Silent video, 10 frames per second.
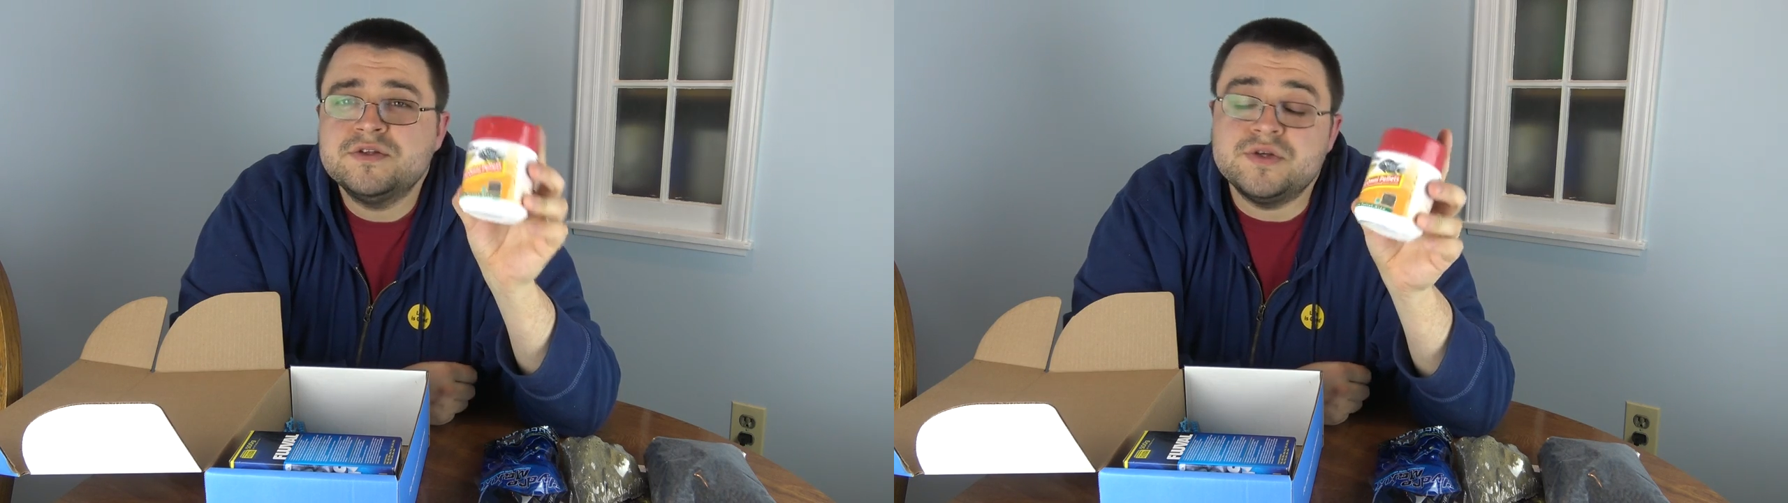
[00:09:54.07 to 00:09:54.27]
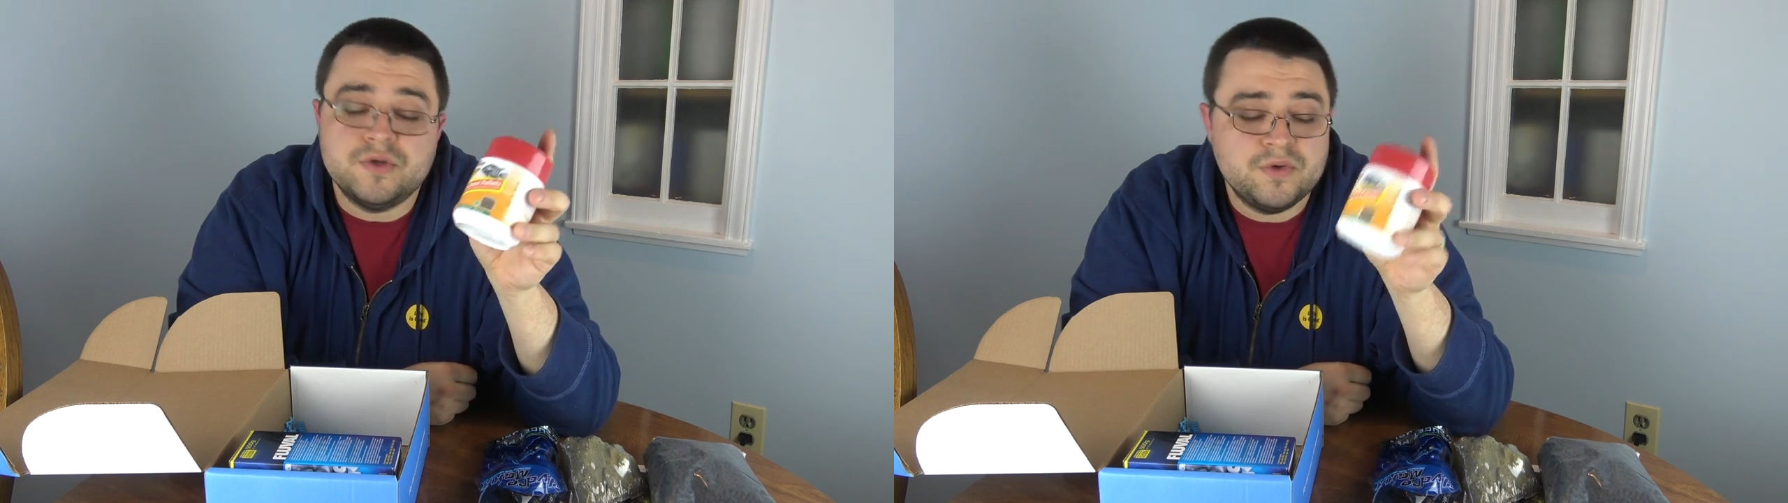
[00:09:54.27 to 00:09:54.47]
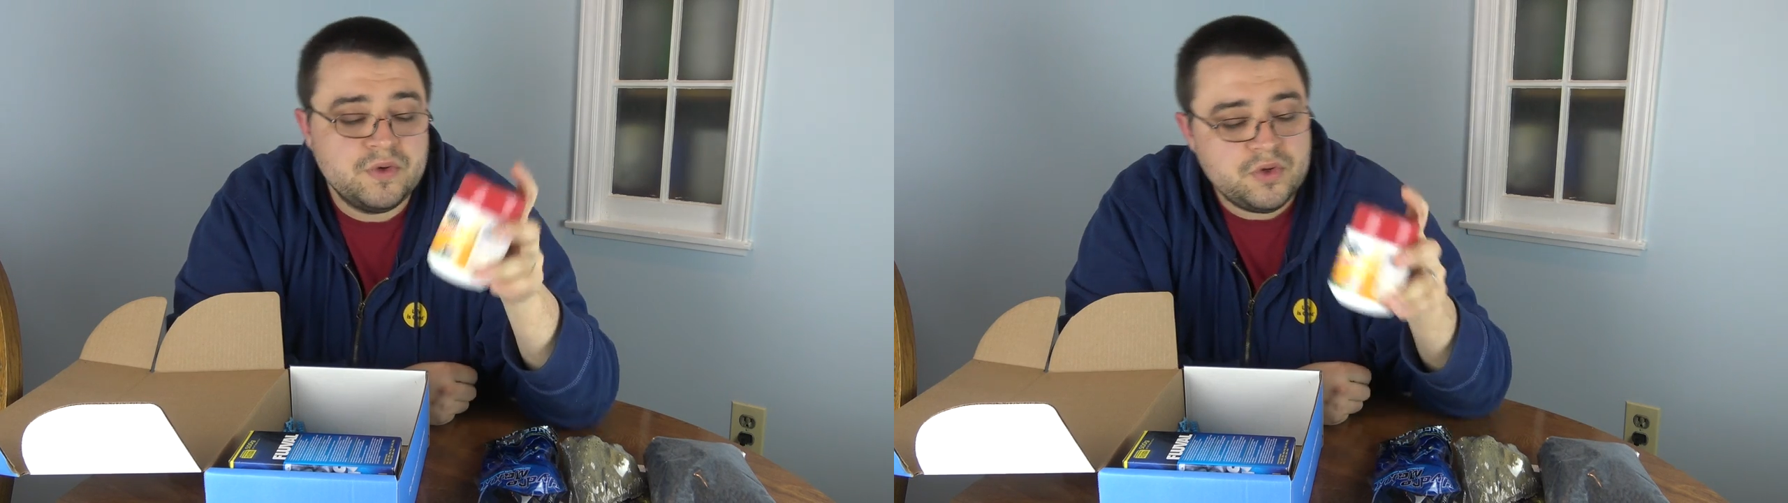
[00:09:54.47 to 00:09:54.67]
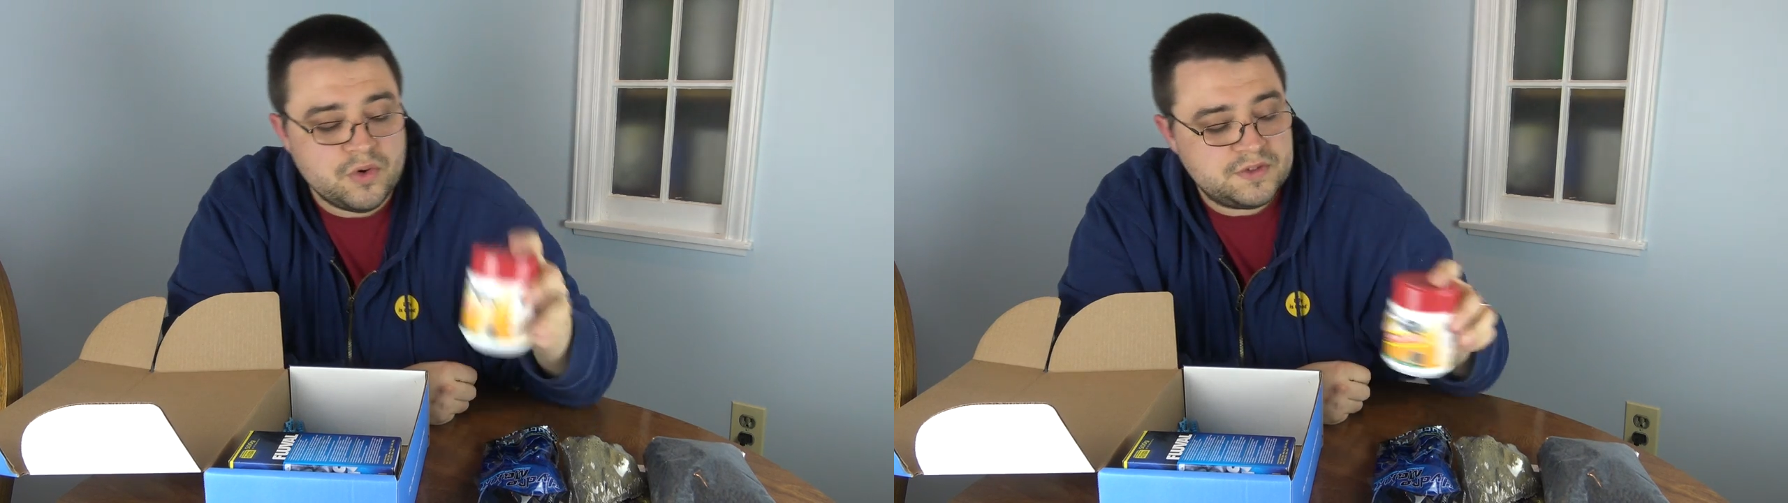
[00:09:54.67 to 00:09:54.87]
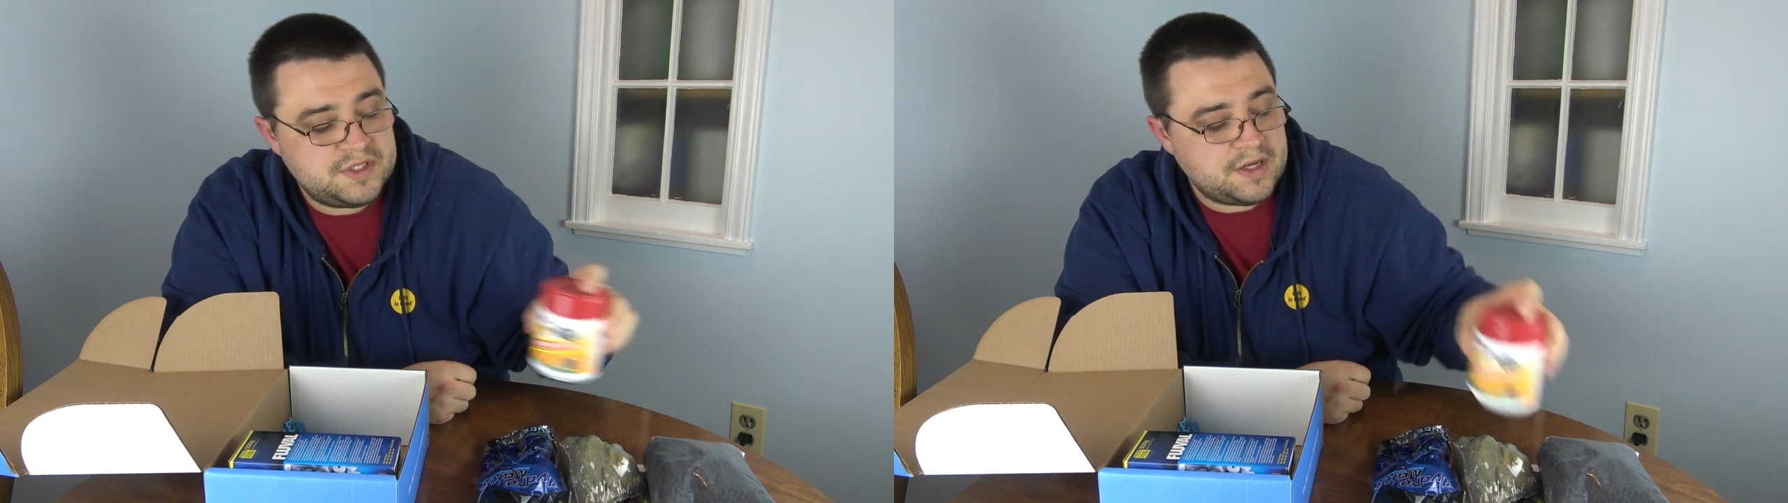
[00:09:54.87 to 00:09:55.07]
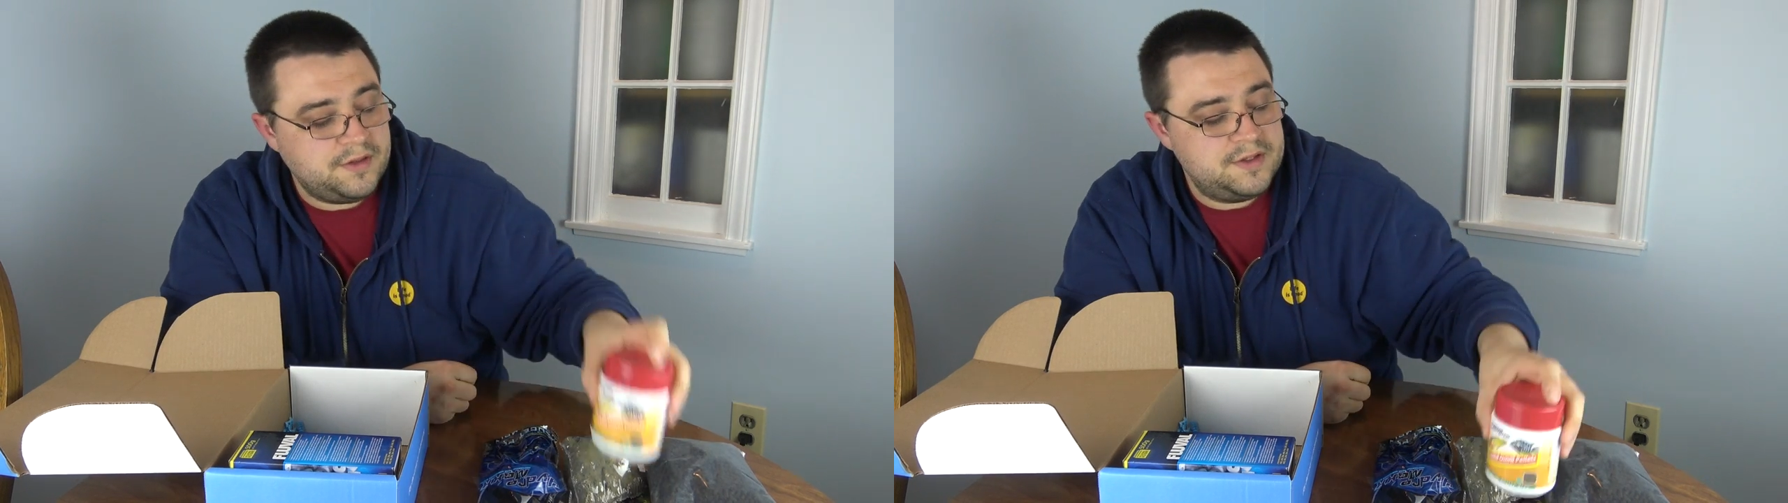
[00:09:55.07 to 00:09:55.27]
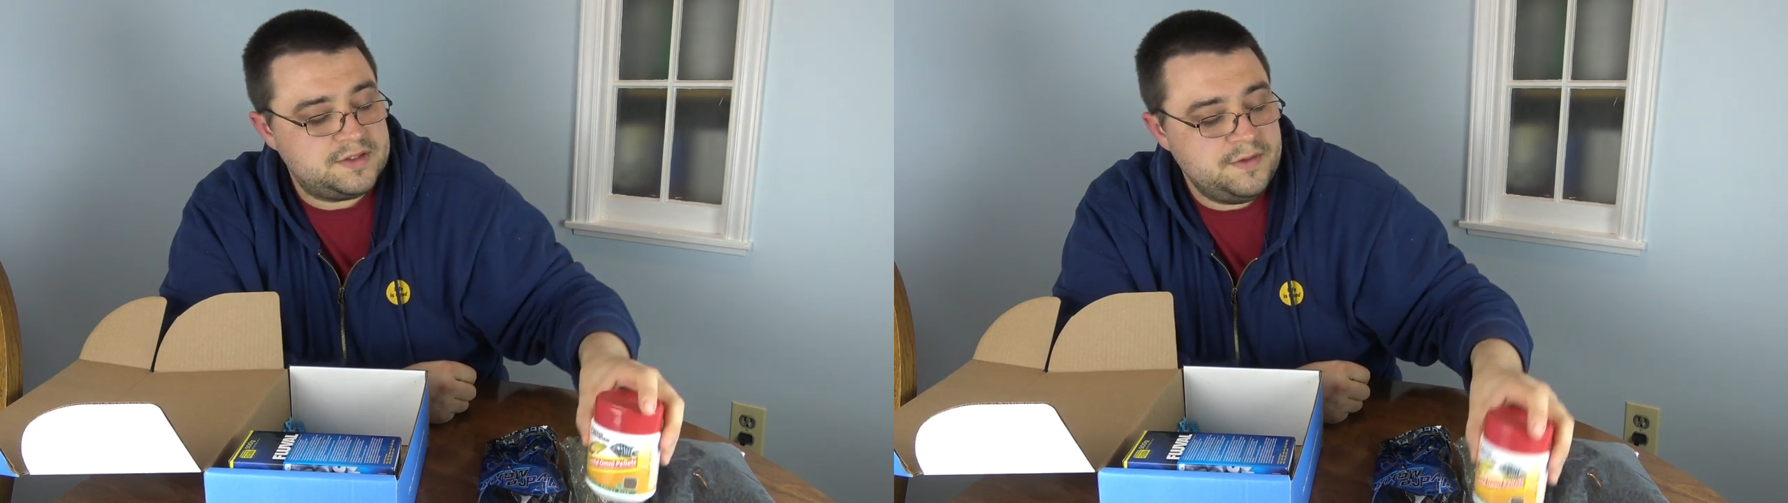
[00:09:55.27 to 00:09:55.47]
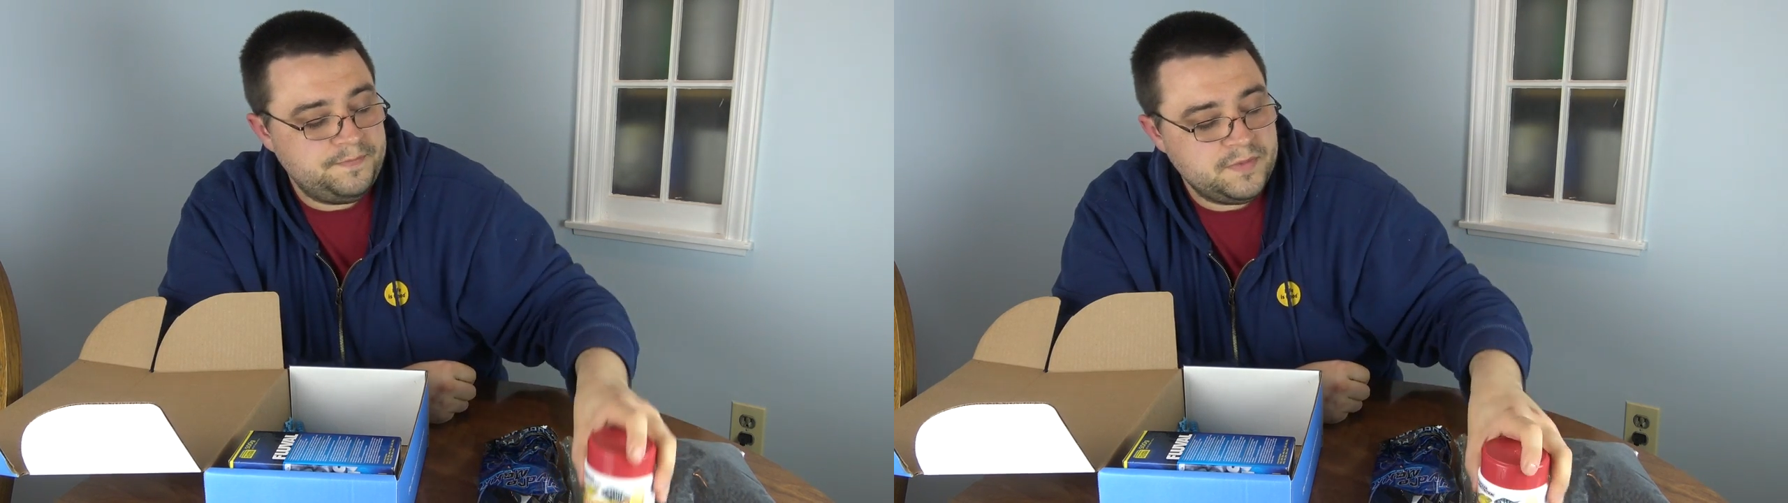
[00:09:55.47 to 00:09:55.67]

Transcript: to your cichlids.